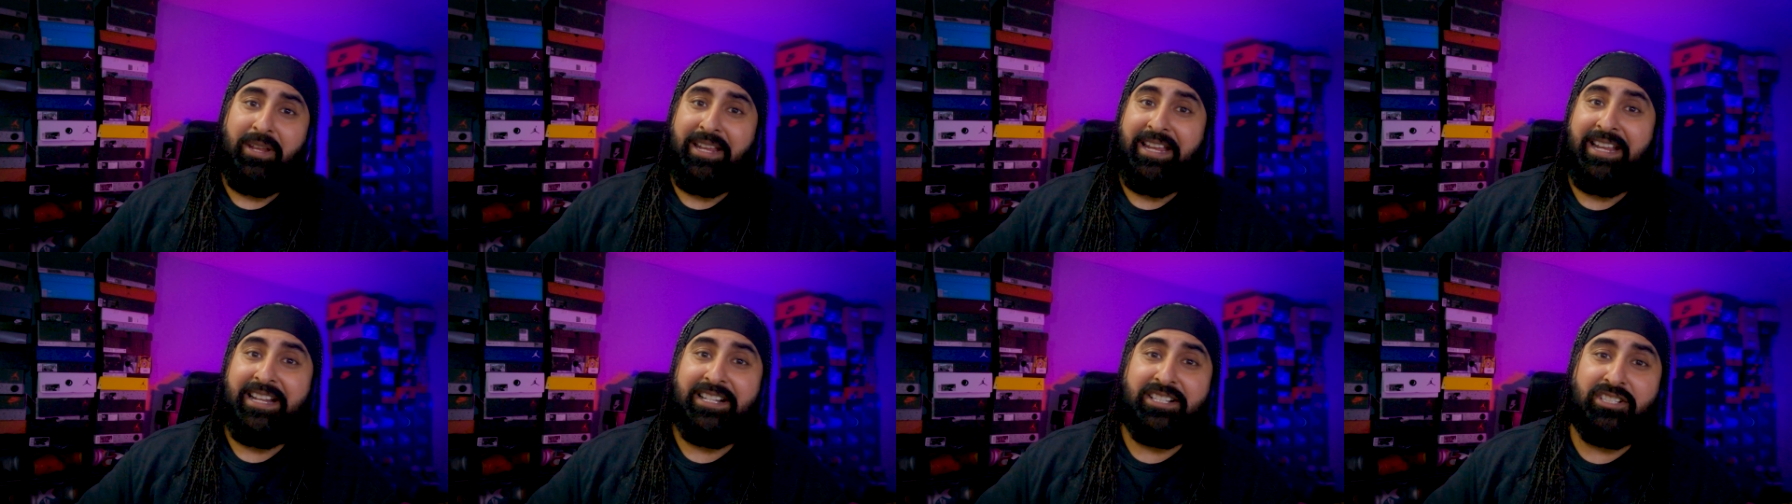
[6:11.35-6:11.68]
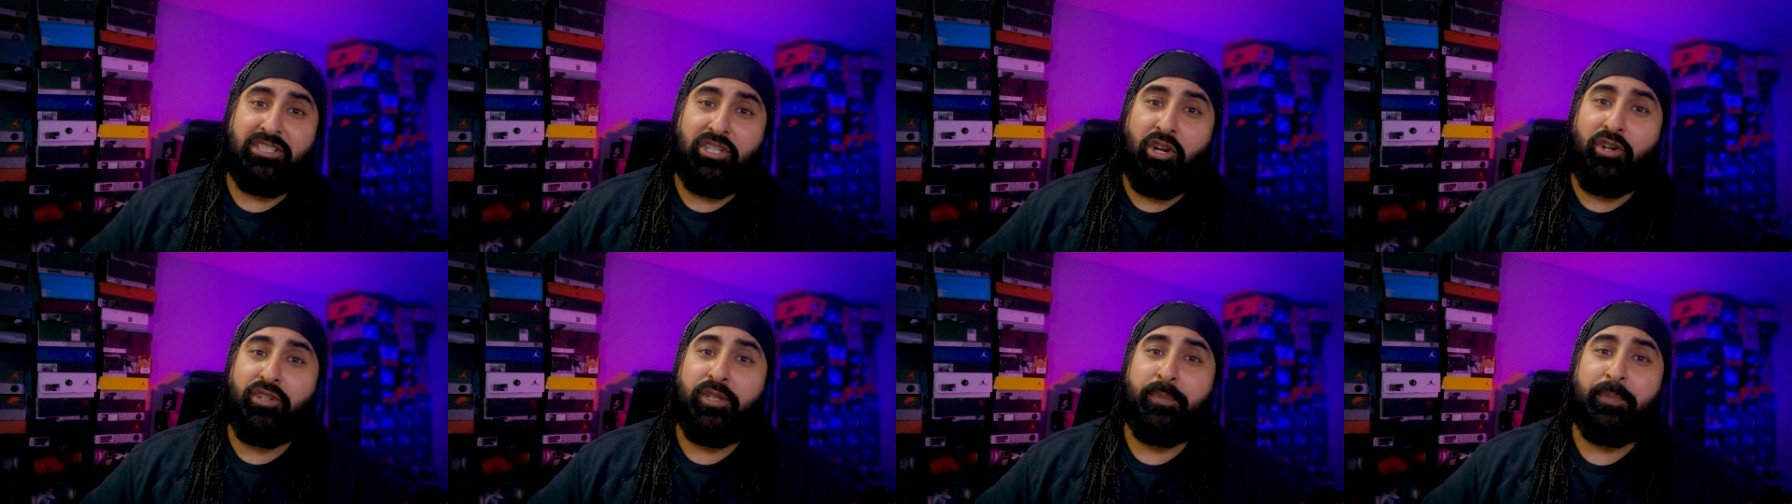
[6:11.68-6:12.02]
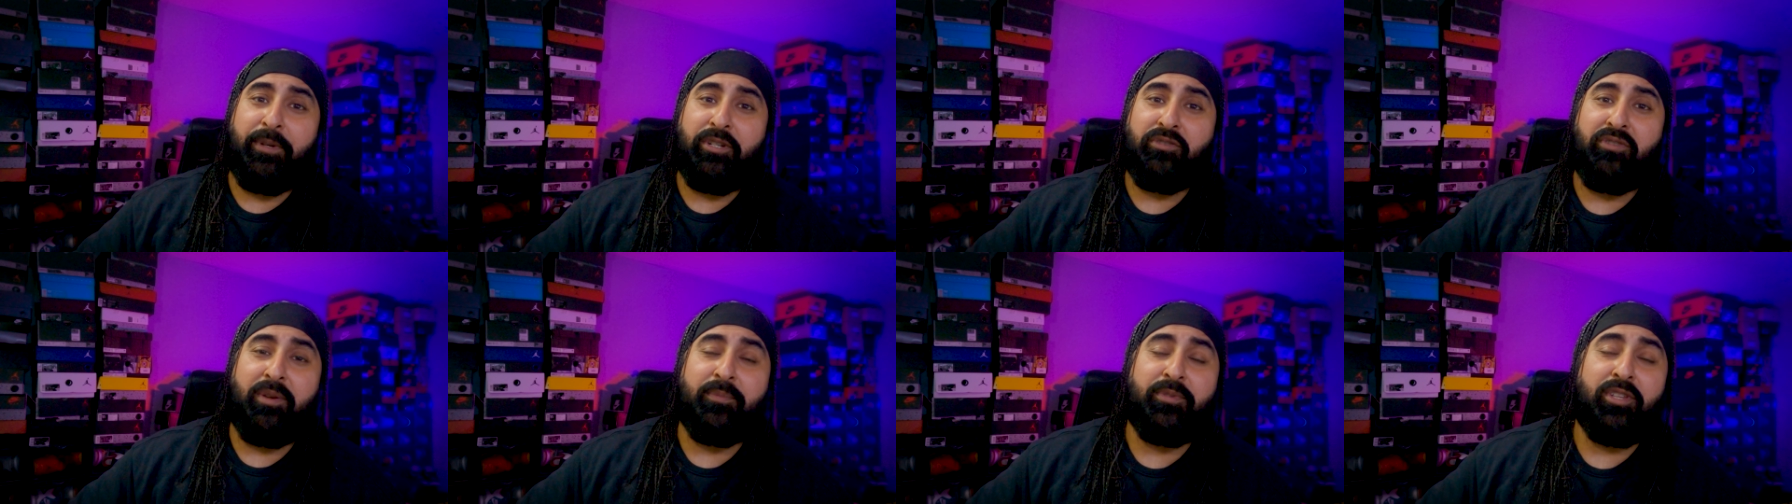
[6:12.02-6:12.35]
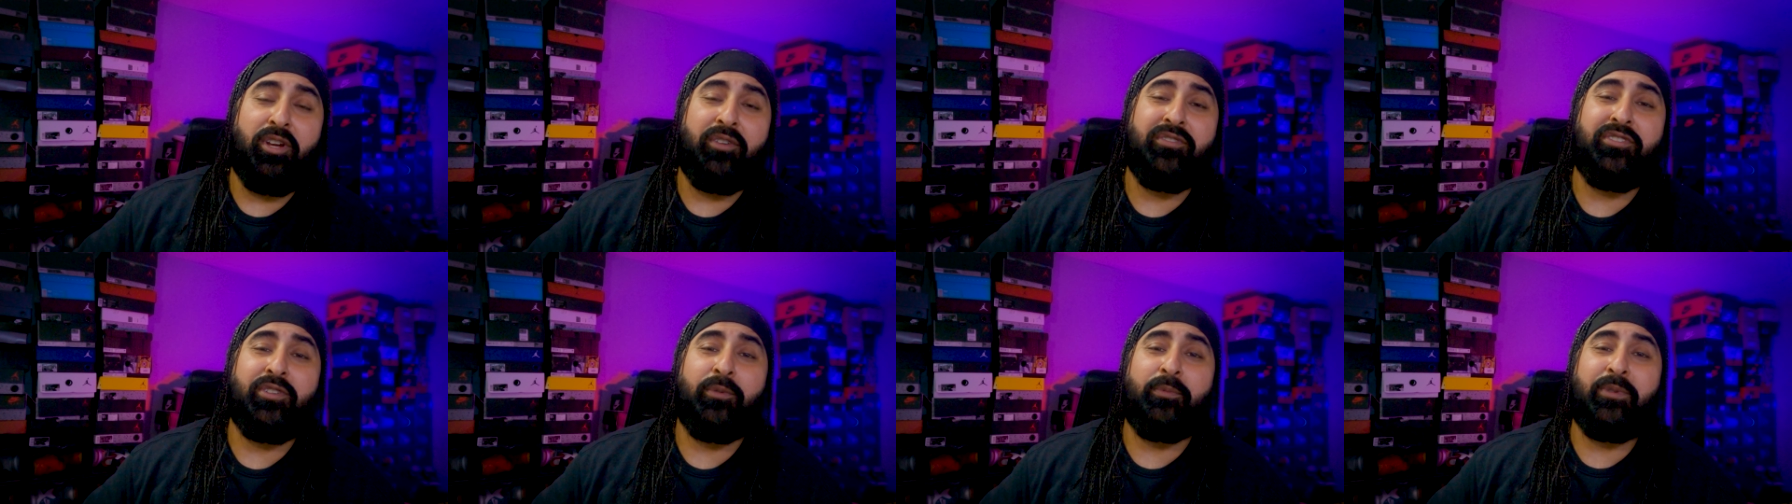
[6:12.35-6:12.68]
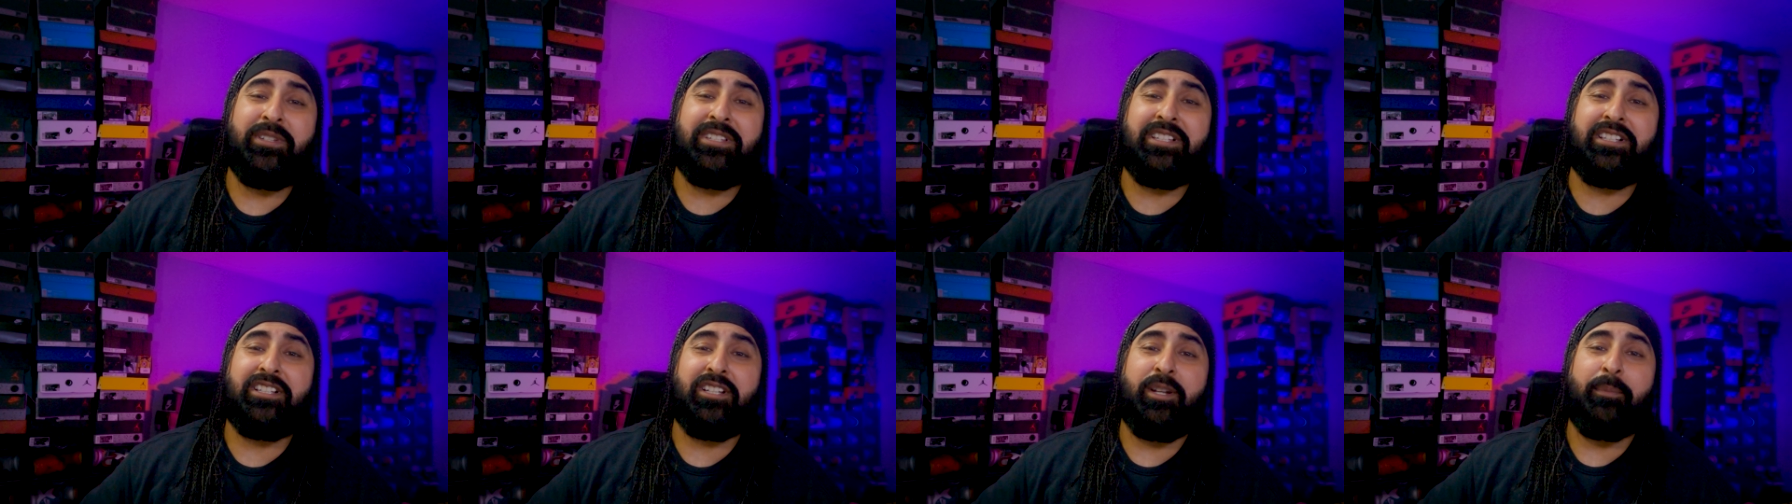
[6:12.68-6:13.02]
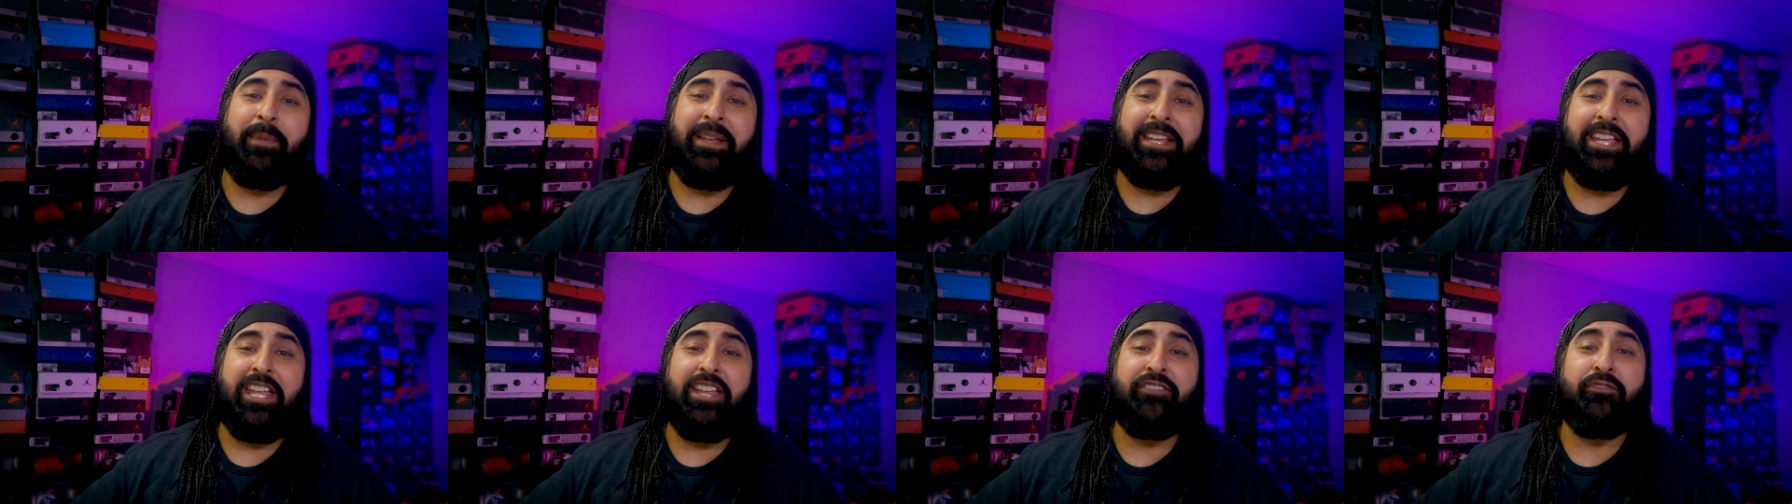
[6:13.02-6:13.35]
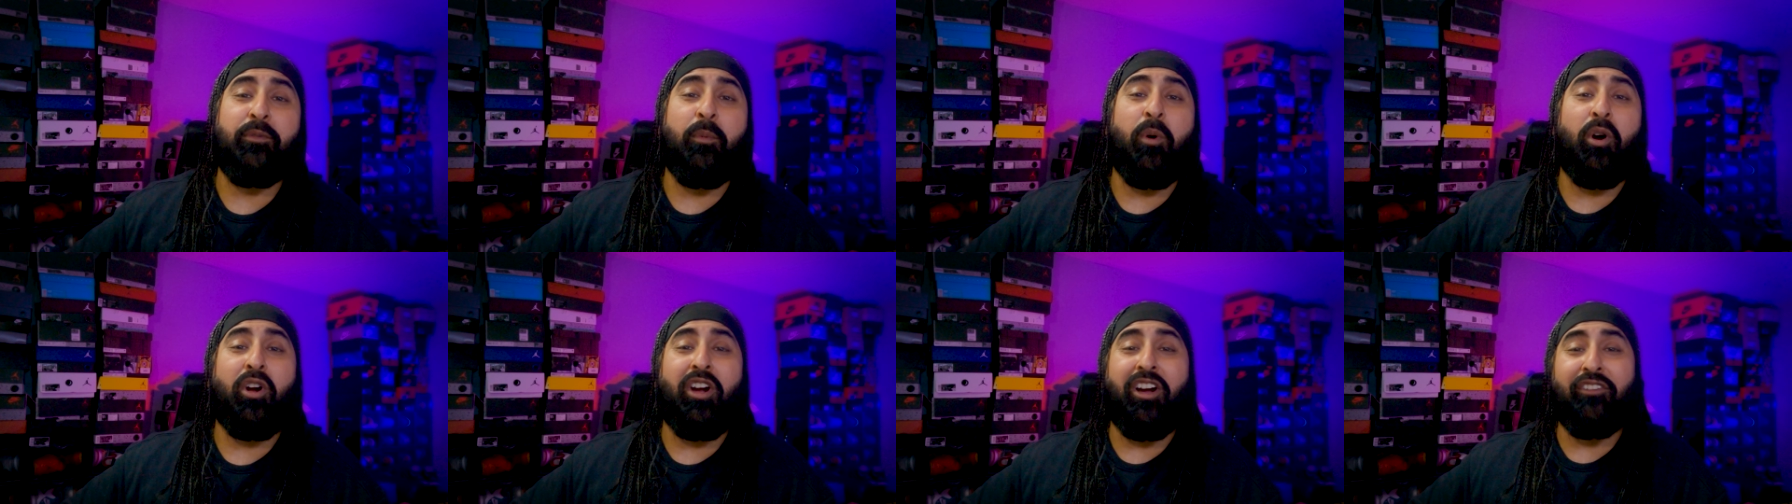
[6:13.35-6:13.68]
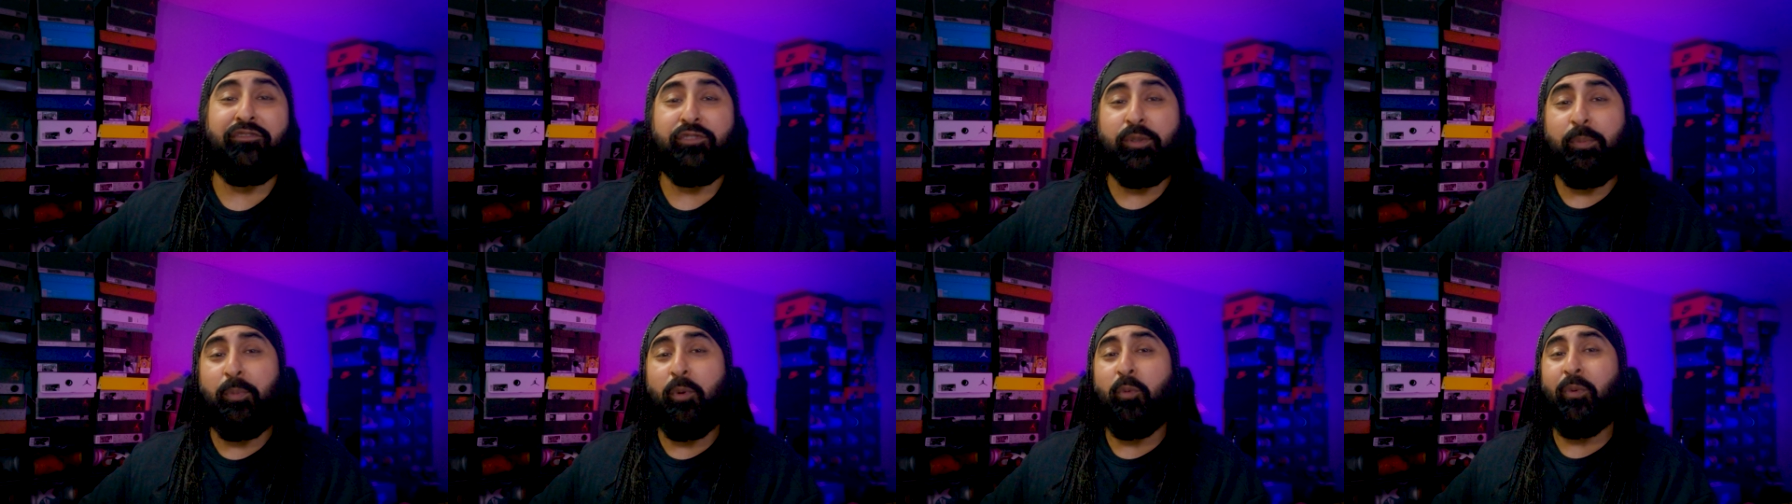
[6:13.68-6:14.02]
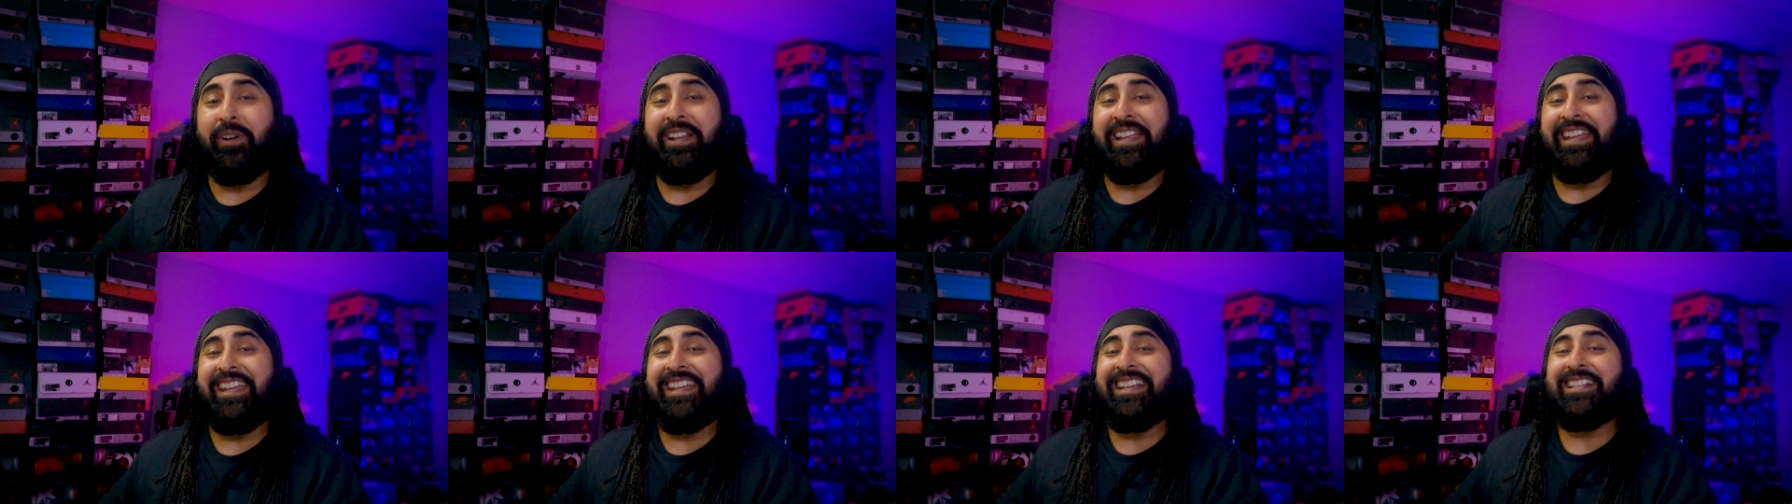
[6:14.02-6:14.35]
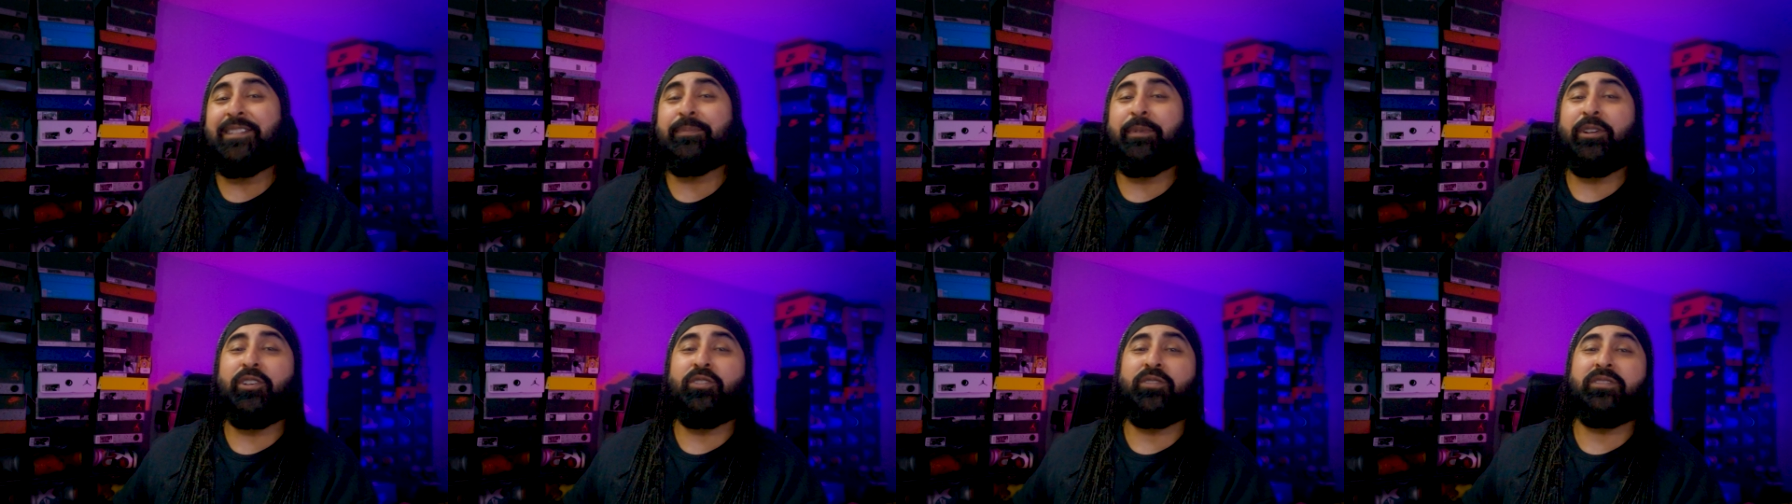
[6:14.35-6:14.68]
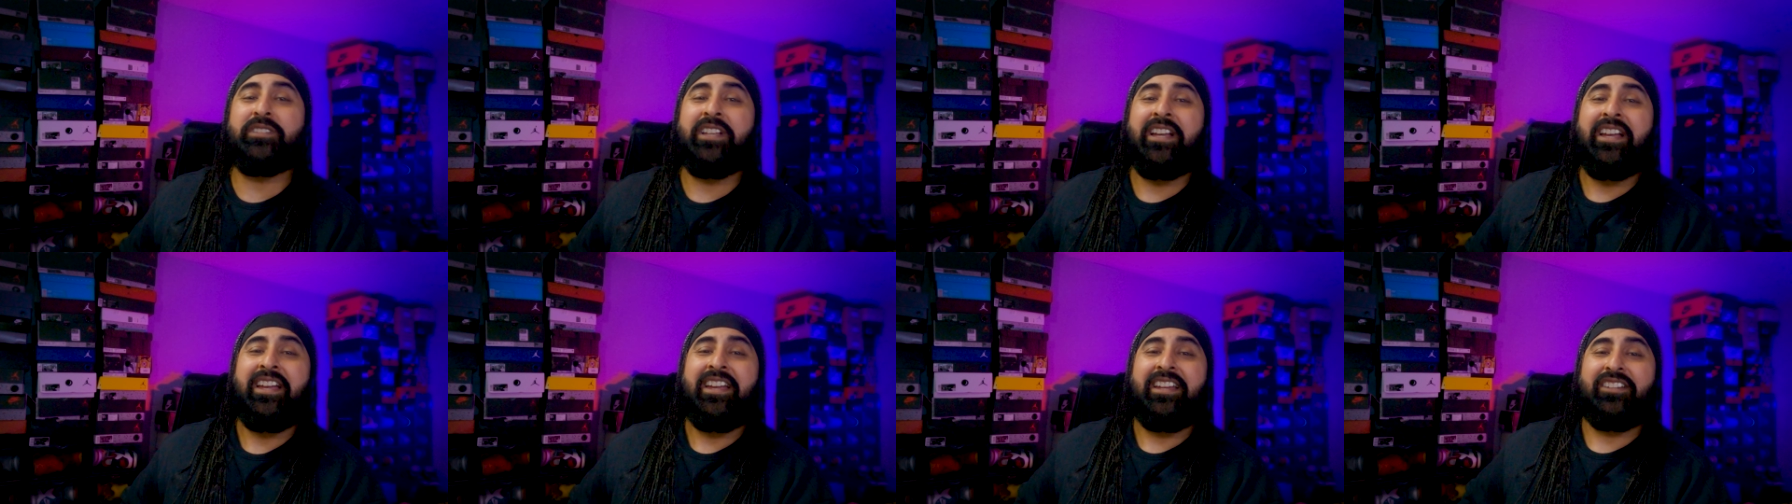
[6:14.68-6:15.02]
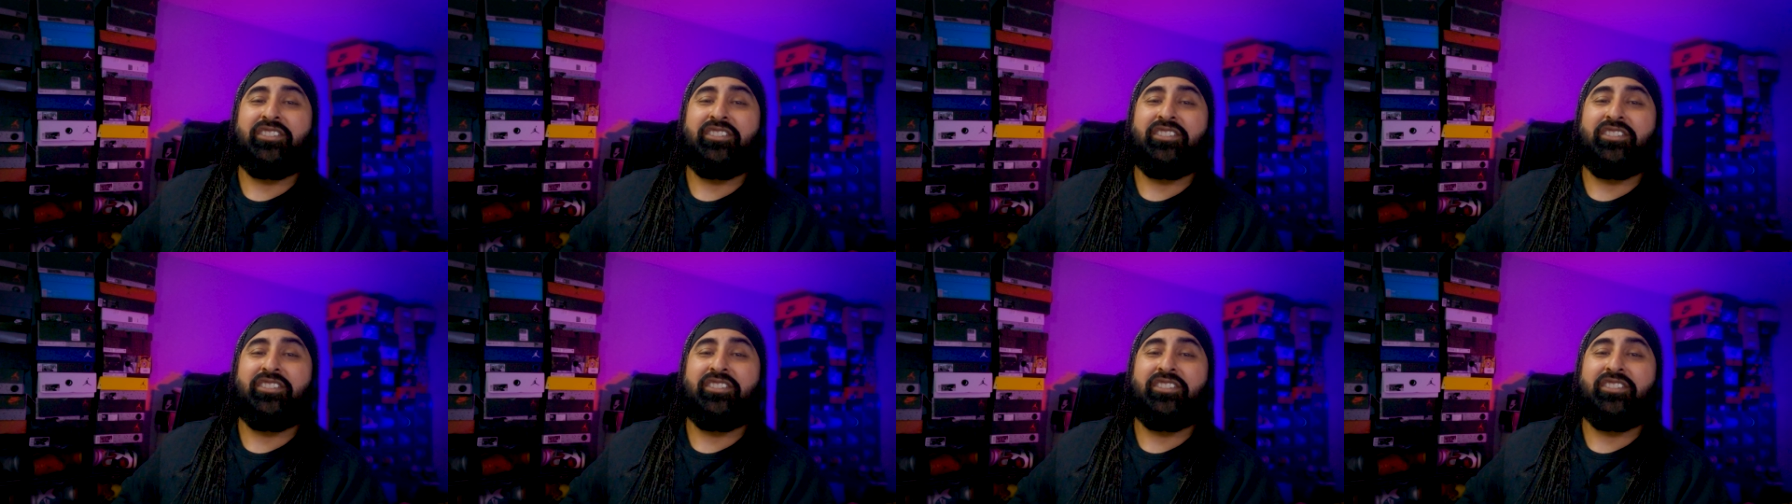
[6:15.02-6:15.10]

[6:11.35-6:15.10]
it's going to be Dream Cell insole, which is going to make it even more comfortable comfortable when it is because